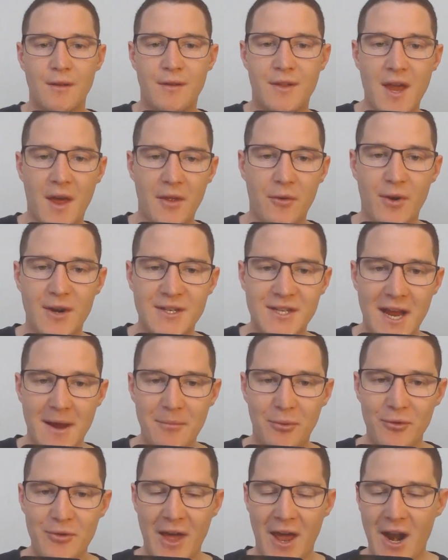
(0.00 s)
The other
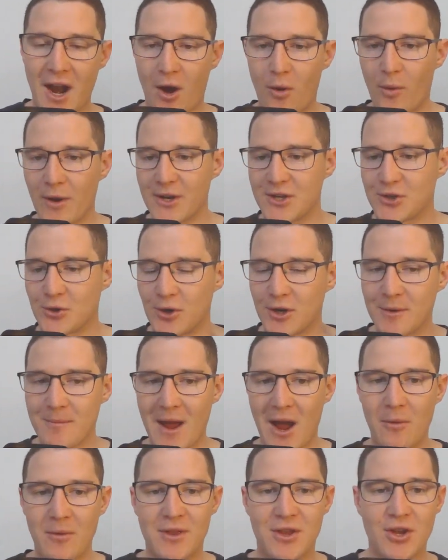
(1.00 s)
example that I want to talk
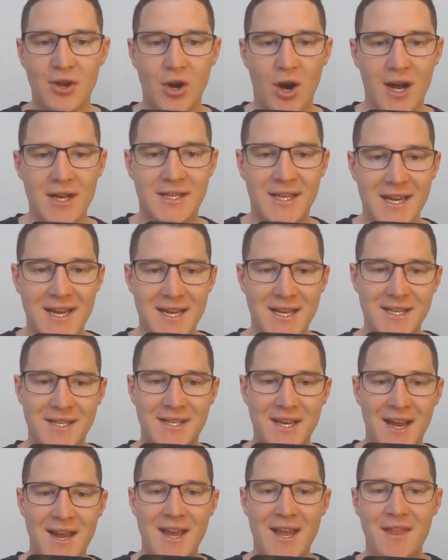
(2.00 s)
about with you guys
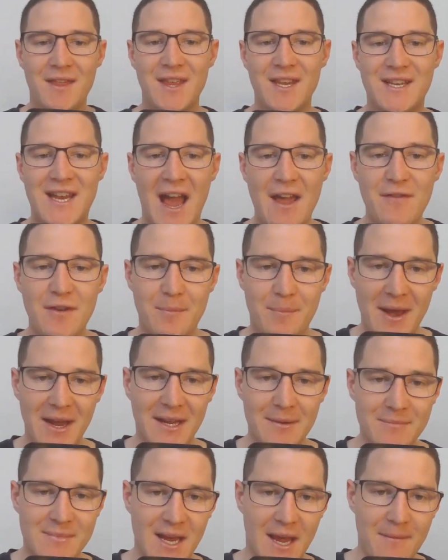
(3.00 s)
is the David
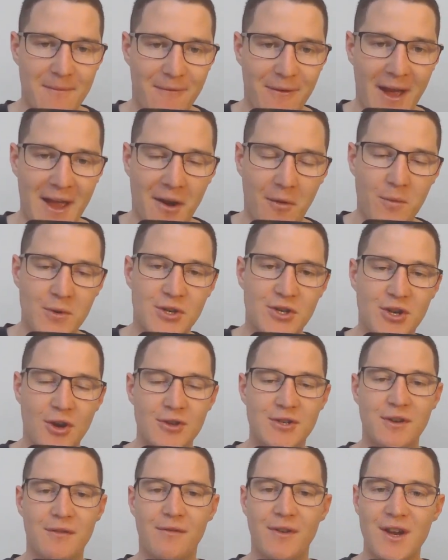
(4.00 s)
Beckham deepfake, which
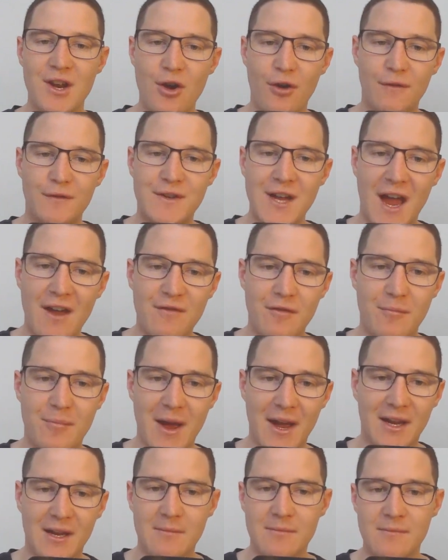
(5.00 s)
shows a video of David
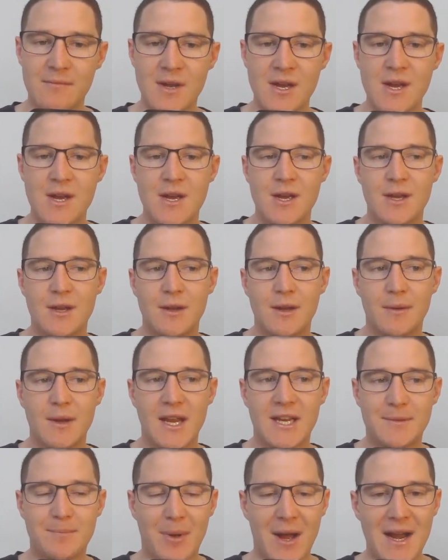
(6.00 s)
Beckham
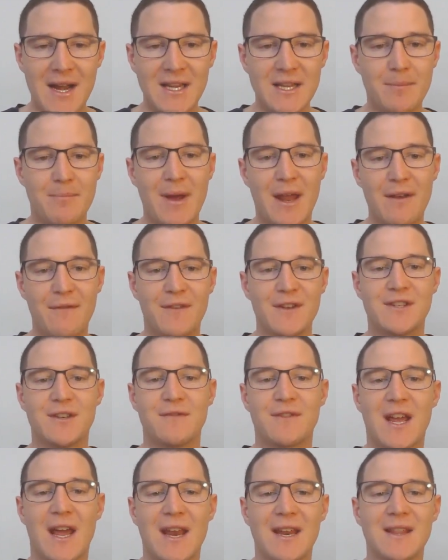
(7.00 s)
explaining the
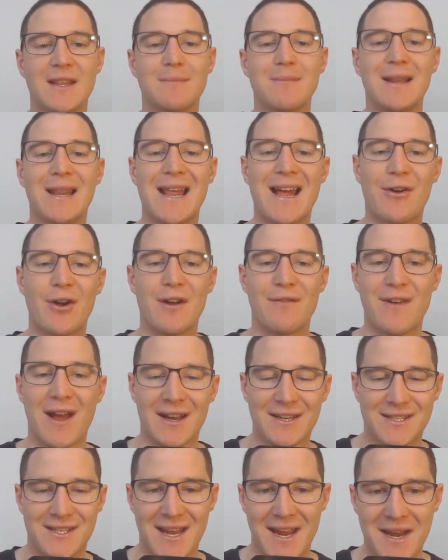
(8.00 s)
benefits of getting the malaria
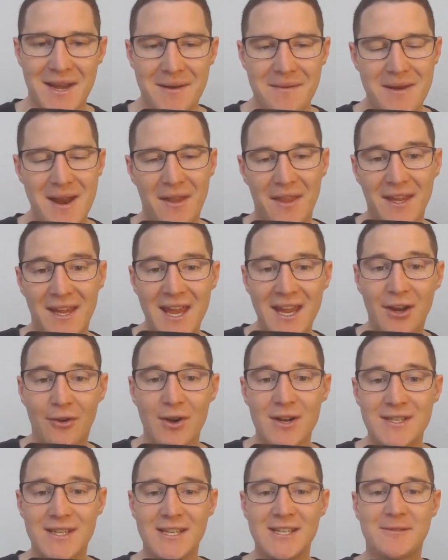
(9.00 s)
vaccine. Now, the
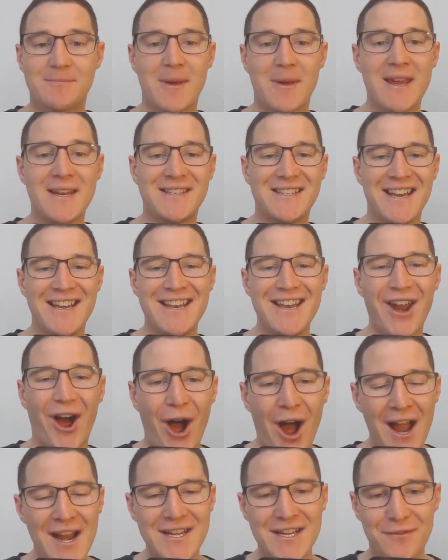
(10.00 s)
kicker is he speaks in
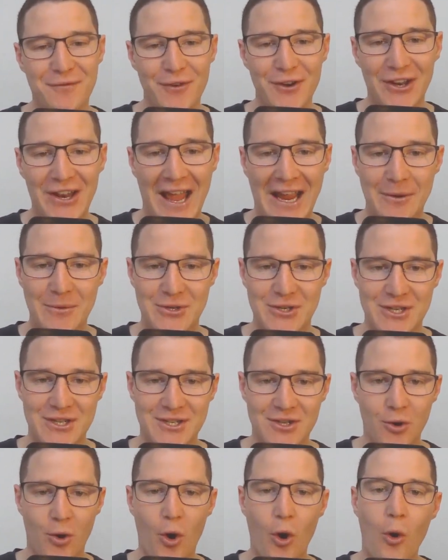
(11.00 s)
9 different
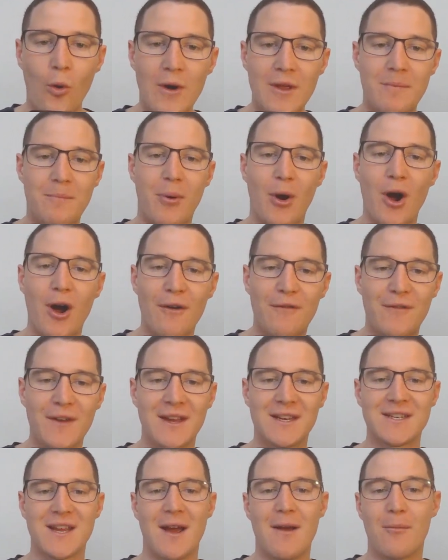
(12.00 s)
languages, all with
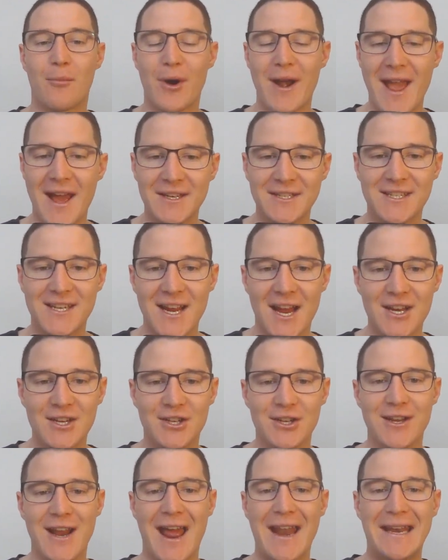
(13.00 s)
perfect
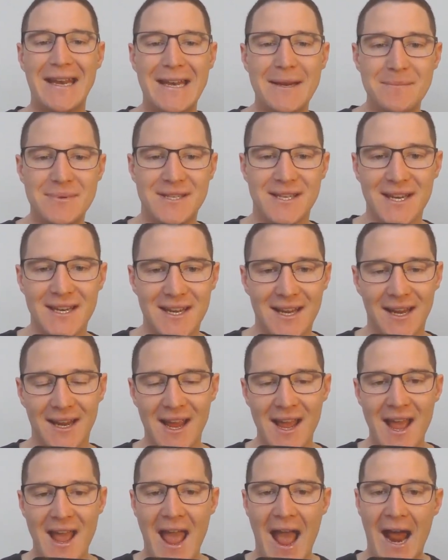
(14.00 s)
pronunciation and lip syncing.
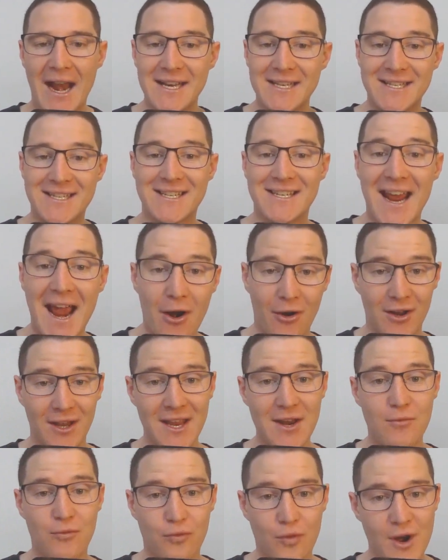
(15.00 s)
And it's
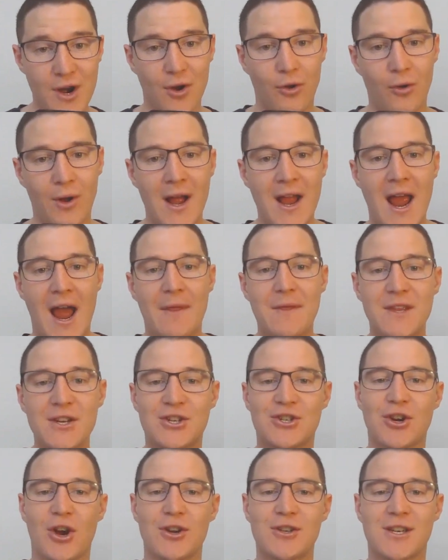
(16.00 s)
scarily real. And
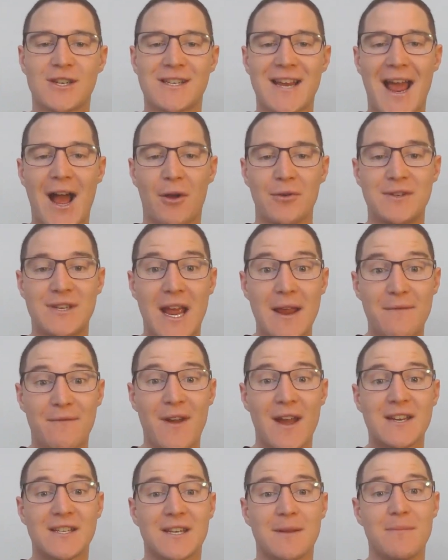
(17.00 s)
this shows us how
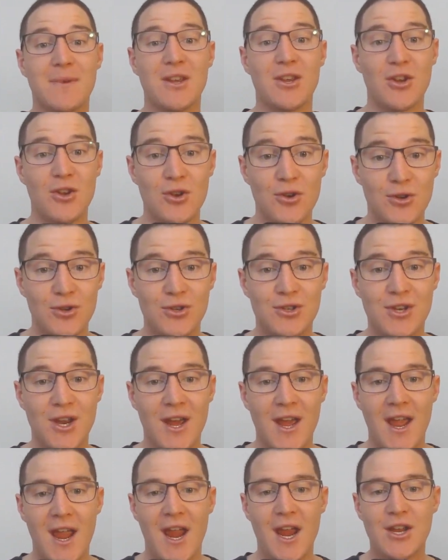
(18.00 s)
deepfakes can be used
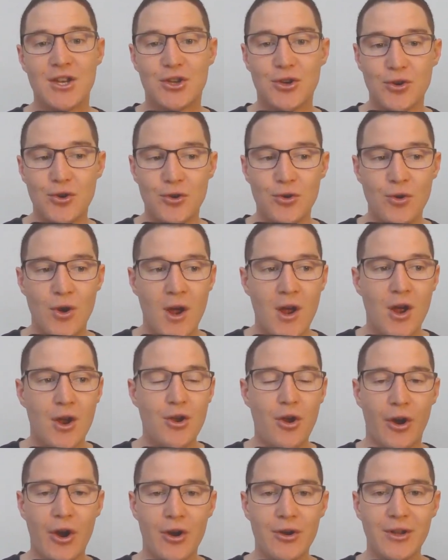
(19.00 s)
to
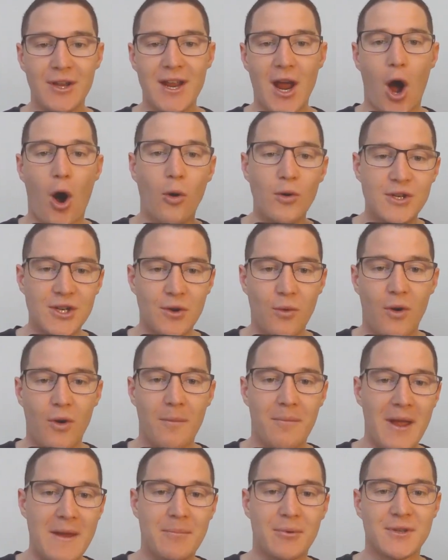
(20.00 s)
not only alter
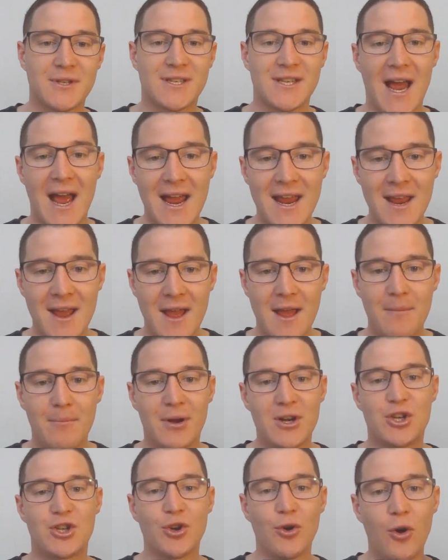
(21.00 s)
what people say,
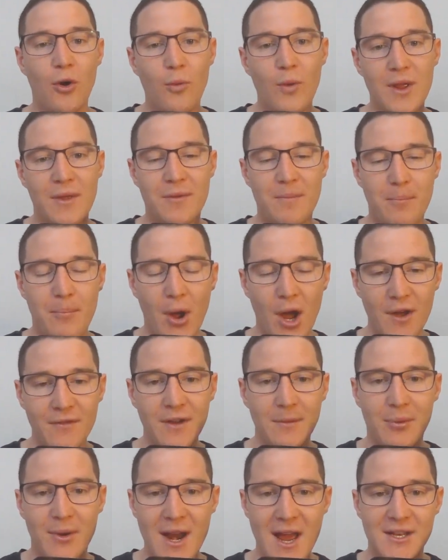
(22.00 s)
but do it with
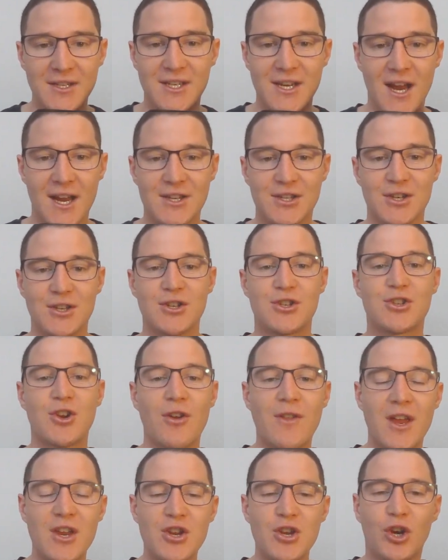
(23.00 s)
perfect pronunciation
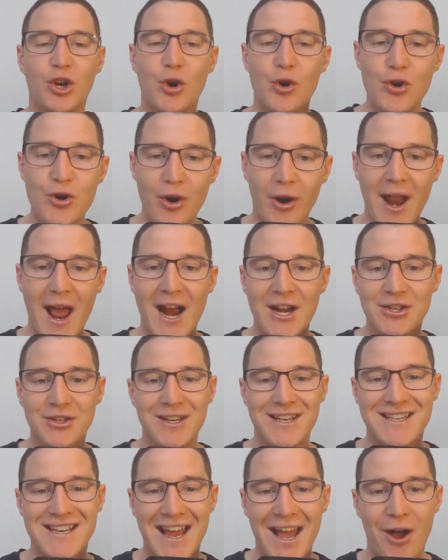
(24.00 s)
so that you could not
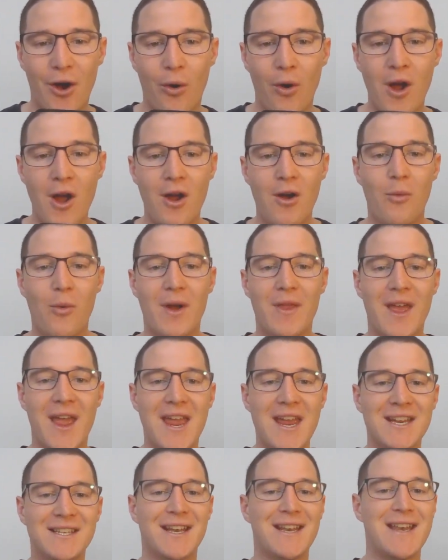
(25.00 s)
actually tell whether
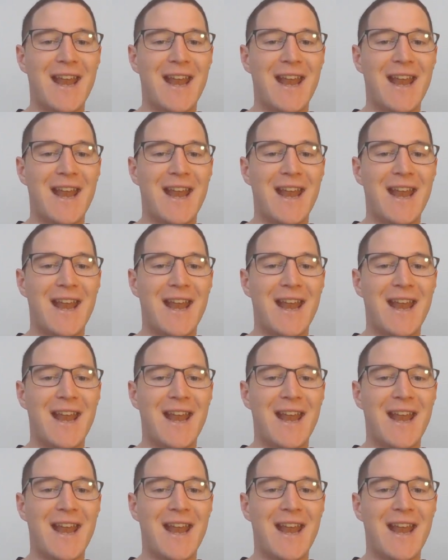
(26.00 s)
he is a